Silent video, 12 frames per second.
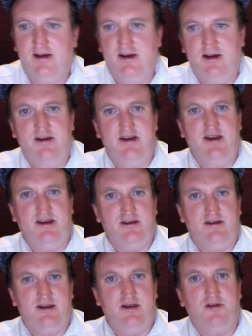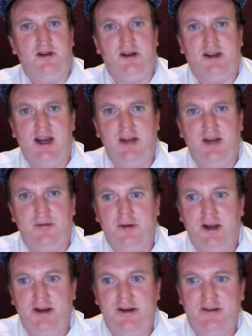And then Imola came
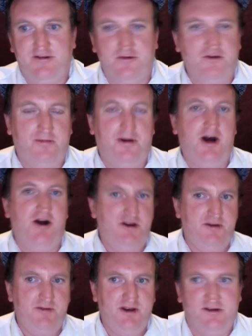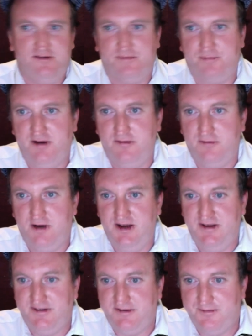around and he's on the podium in the sprint
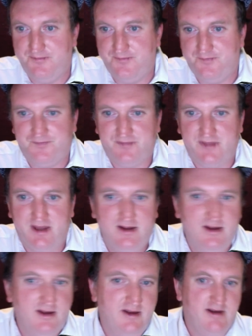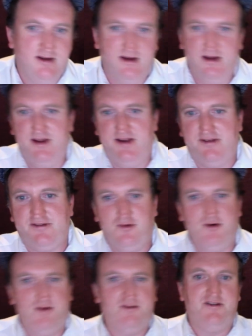race. And that
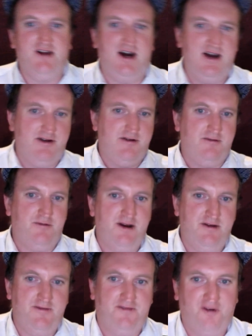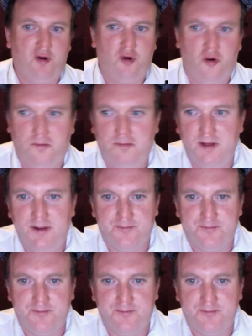sort of started a run of form.